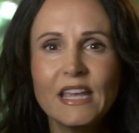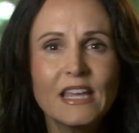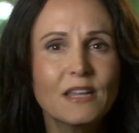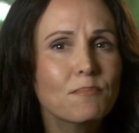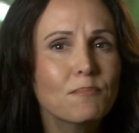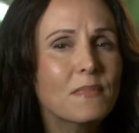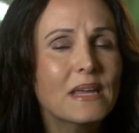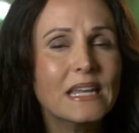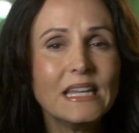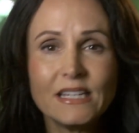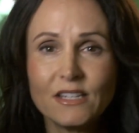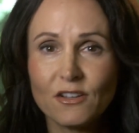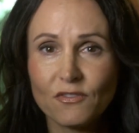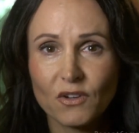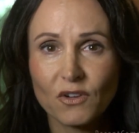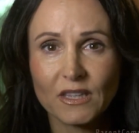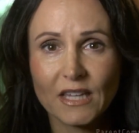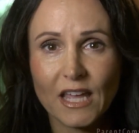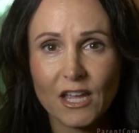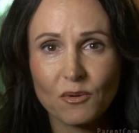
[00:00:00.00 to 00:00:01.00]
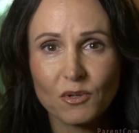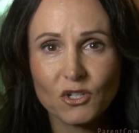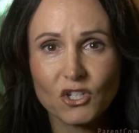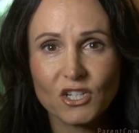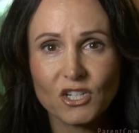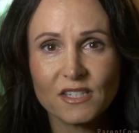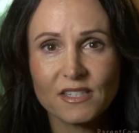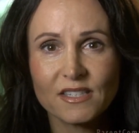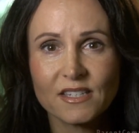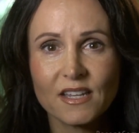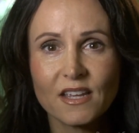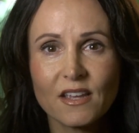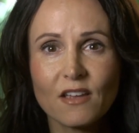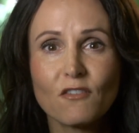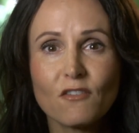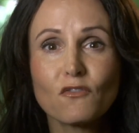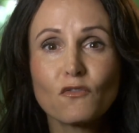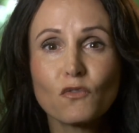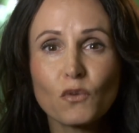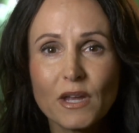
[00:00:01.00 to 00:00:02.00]
in many different languages,
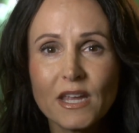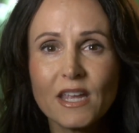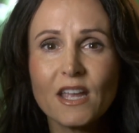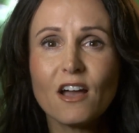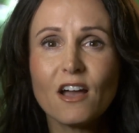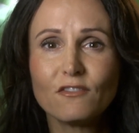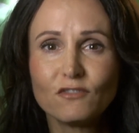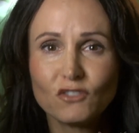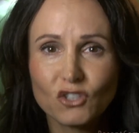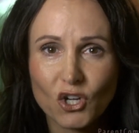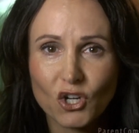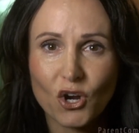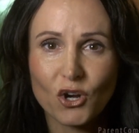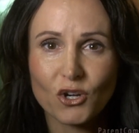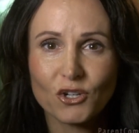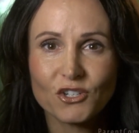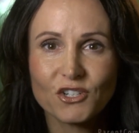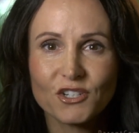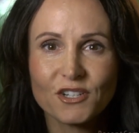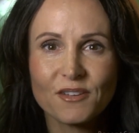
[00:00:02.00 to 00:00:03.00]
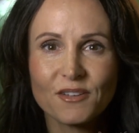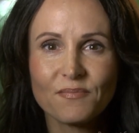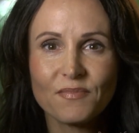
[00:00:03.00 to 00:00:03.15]
free of charge.